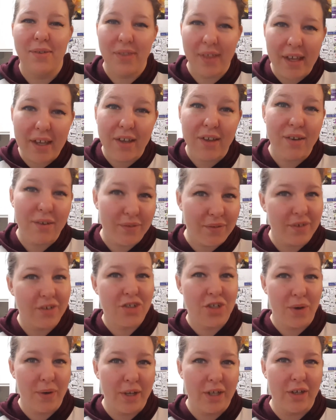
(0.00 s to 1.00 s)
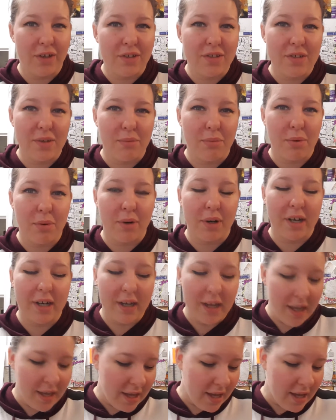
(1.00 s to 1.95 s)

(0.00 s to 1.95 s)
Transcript: Thank you for showing your support.